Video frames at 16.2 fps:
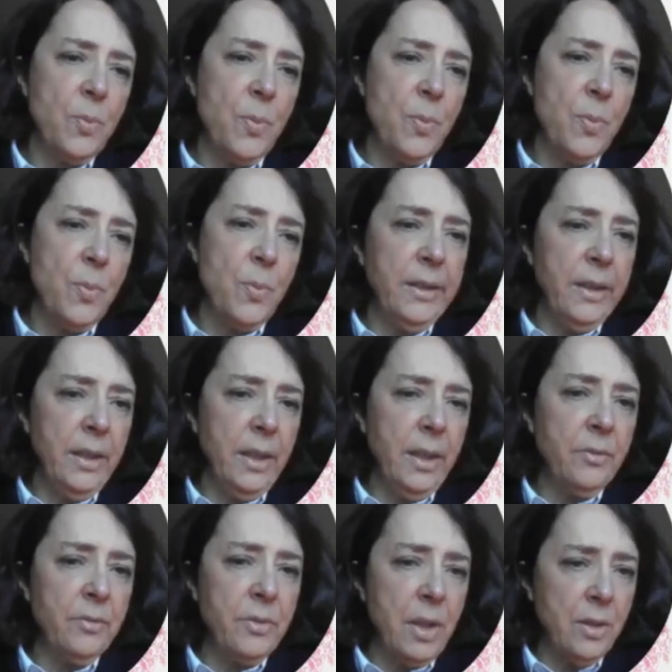by
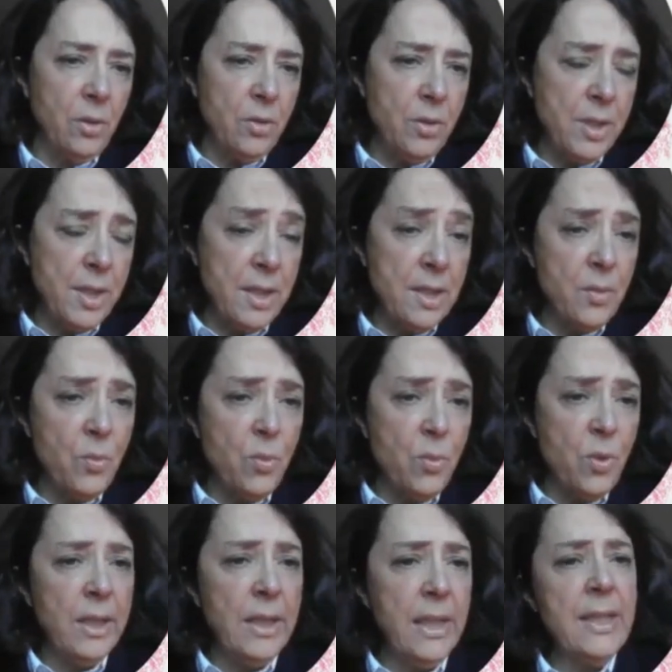the radiologists,
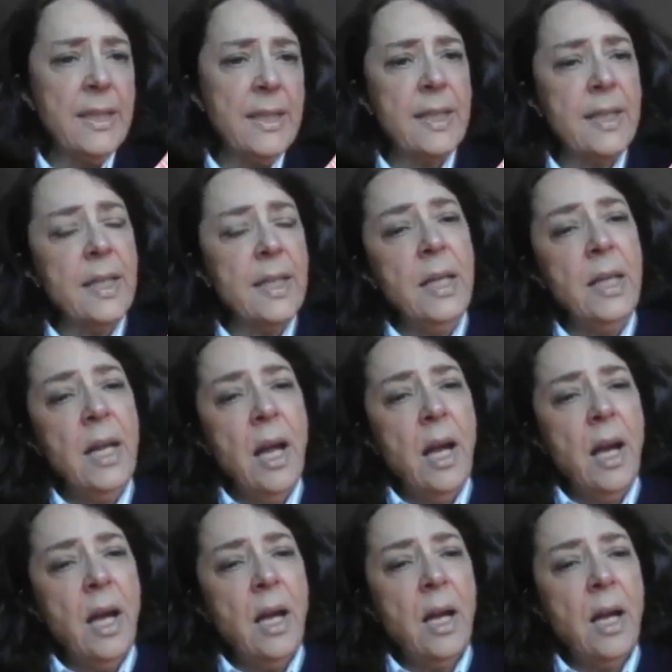where they see
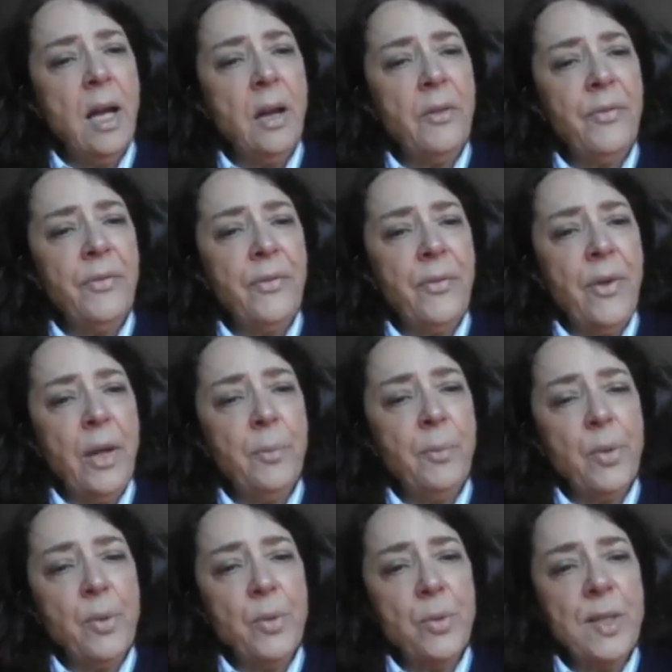
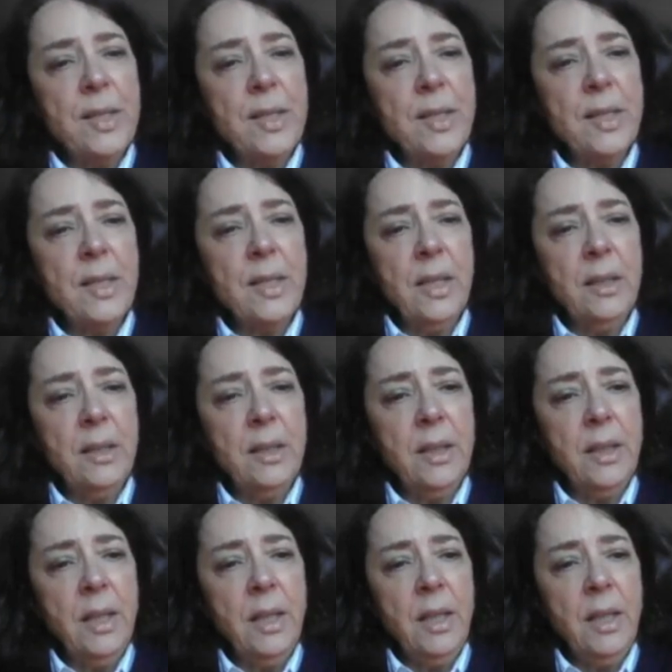fibrosis in
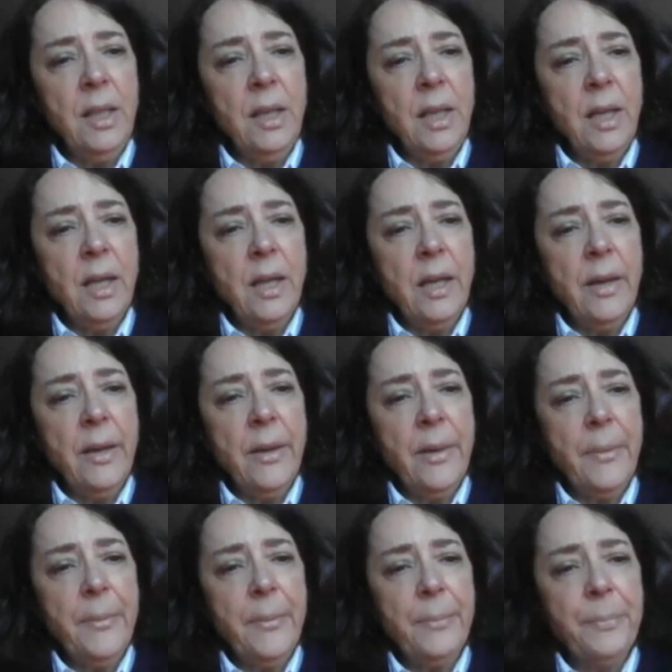the
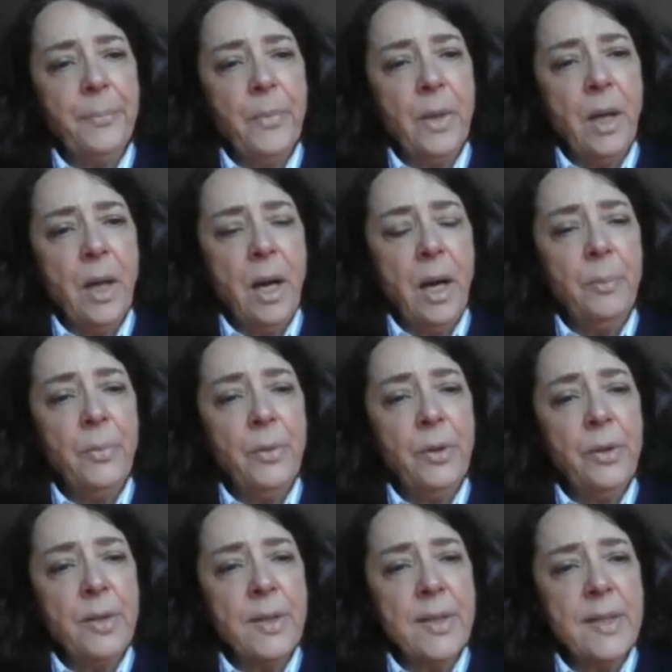
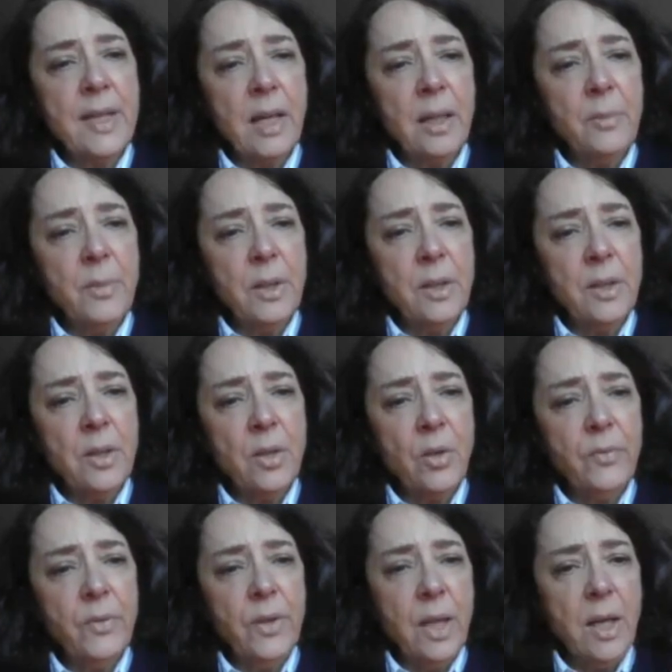upper segments of
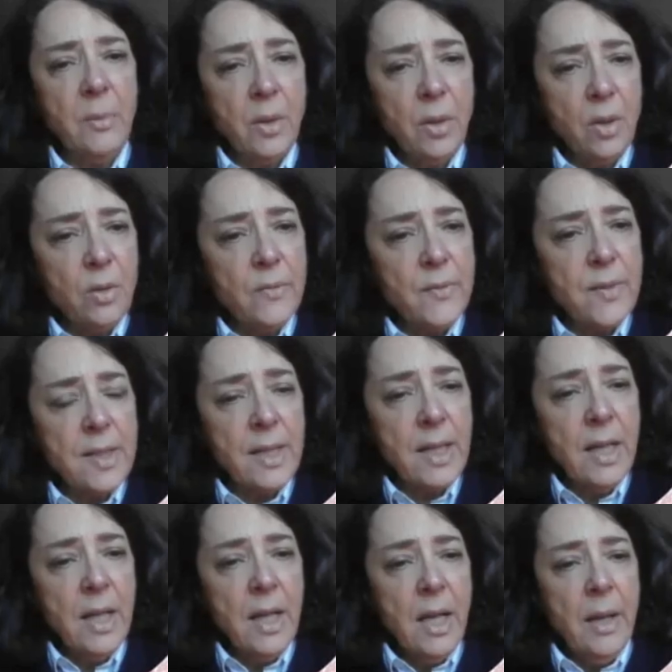the upper lobes.
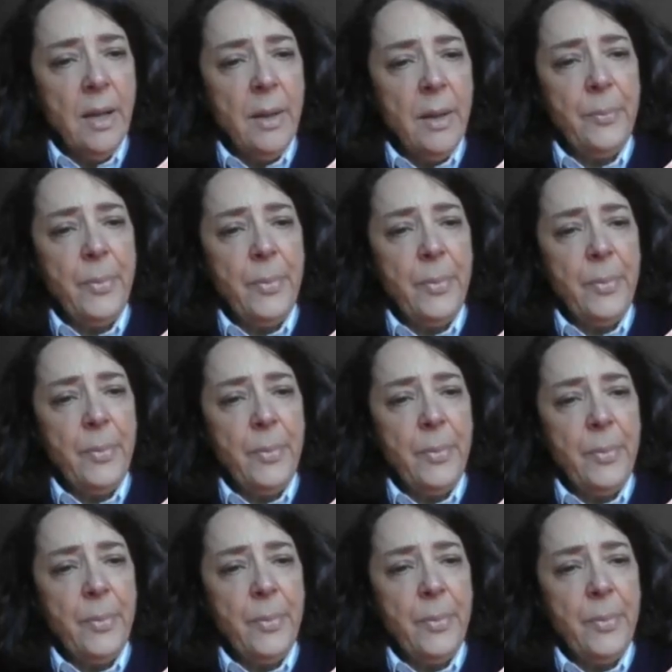But